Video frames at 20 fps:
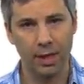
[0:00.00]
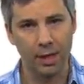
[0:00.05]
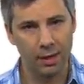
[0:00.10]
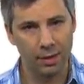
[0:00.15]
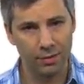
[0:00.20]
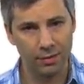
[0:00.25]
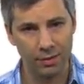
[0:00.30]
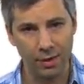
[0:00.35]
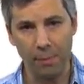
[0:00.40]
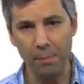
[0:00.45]

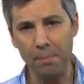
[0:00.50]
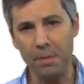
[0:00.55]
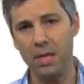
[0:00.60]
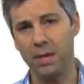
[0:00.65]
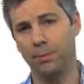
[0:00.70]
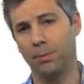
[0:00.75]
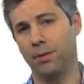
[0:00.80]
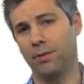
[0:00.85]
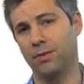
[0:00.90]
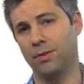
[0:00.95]
Some
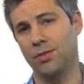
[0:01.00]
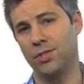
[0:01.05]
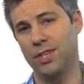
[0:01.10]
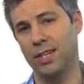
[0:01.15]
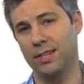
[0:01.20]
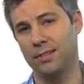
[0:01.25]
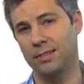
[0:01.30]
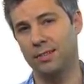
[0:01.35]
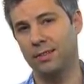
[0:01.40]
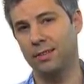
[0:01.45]
people
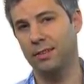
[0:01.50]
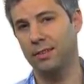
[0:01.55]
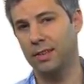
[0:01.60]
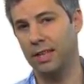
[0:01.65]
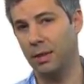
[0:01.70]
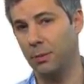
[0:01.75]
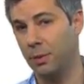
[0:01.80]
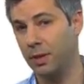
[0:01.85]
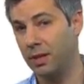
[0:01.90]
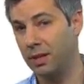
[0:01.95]
suggest
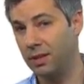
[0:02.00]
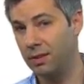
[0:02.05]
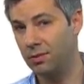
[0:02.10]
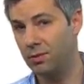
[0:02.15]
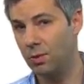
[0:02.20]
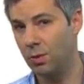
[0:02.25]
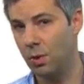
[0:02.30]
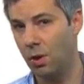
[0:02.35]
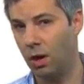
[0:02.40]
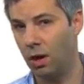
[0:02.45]
that we need
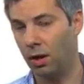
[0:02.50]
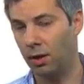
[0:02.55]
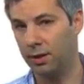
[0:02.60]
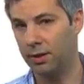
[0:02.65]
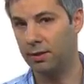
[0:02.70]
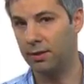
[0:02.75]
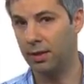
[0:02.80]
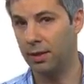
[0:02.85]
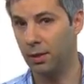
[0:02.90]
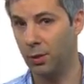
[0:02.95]
to call
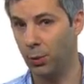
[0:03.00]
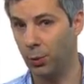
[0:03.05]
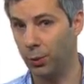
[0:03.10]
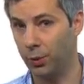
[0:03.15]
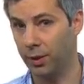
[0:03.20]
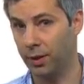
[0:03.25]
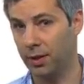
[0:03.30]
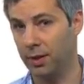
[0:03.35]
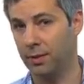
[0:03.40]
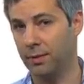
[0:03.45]
it an
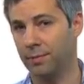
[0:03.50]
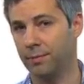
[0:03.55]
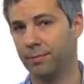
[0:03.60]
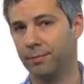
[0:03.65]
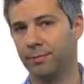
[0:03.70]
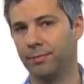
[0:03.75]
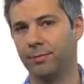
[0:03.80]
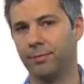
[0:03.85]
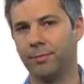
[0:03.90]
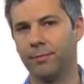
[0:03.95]
organ.
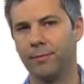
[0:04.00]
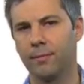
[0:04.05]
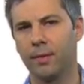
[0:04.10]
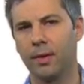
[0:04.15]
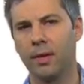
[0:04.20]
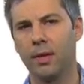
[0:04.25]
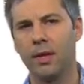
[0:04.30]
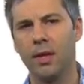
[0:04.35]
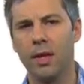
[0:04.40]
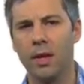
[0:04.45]

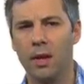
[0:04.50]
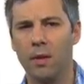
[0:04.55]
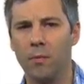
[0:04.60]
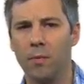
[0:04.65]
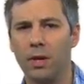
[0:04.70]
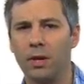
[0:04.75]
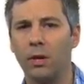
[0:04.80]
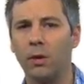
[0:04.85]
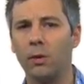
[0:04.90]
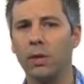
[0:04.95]

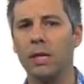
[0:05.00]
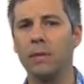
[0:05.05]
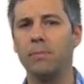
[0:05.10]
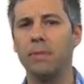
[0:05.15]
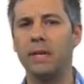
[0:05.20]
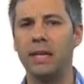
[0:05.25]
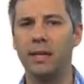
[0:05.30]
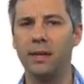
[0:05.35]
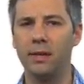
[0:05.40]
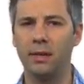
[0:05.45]
We are only
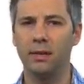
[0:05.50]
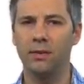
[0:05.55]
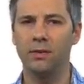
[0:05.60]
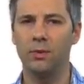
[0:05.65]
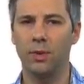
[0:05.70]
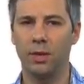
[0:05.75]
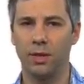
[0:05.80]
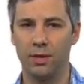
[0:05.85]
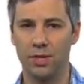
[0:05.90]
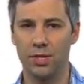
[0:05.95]
beginning
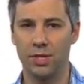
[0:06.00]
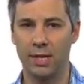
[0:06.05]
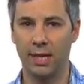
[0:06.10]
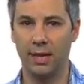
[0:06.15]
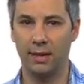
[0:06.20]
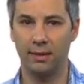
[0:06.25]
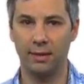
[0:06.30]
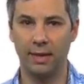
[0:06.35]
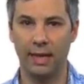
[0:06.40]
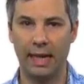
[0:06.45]
to
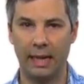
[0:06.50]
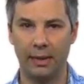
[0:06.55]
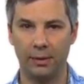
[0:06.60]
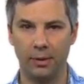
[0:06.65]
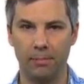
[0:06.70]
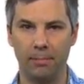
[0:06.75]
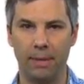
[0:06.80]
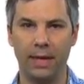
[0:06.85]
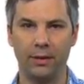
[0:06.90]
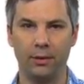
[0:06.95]
understand how
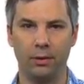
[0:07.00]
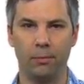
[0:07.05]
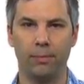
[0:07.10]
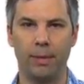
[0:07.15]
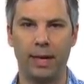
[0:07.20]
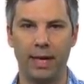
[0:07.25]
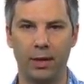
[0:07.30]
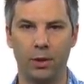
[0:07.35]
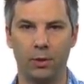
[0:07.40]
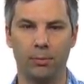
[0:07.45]
the
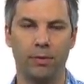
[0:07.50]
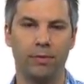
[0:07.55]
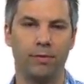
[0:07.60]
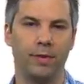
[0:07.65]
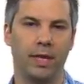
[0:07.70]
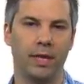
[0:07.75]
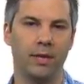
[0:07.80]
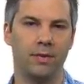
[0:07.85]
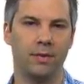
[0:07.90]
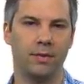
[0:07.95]
microbiome
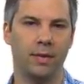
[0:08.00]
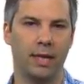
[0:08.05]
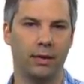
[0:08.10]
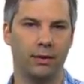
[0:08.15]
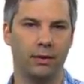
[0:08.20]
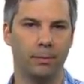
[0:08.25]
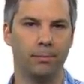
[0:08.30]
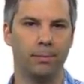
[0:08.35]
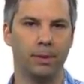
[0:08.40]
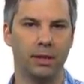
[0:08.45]
affects
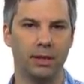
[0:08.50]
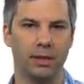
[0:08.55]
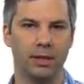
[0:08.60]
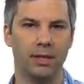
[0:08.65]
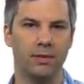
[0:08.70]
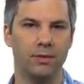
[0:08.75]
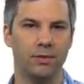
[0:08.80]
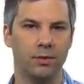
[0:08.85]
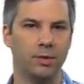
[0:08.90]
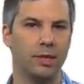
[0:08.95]
our
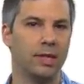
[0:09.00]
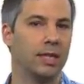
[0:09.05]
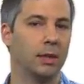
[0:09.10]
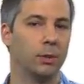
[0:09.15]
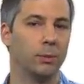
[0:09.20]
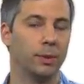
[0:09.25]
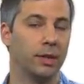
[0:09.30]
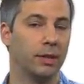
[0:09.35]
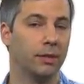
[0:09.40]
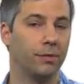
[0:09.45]
ability to deal
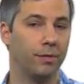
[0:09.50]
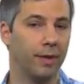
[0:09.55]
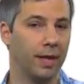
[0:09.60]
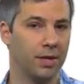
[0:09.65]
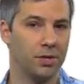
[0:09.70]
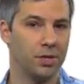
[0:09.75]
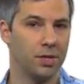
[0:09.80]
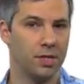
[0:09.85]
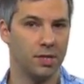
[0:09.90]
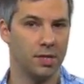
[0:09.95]
with
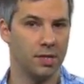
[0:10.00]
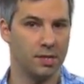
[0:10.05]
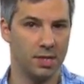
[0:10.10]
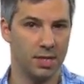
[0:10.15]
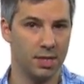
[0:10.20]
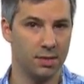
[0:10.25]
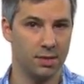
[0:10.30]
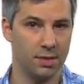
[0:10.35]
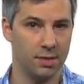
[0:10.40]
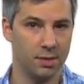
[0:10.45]
infectious
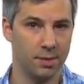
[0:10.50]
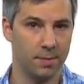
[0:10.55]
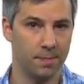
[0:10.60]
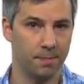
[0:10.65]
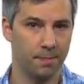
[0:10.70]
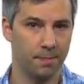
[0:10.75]
diseases.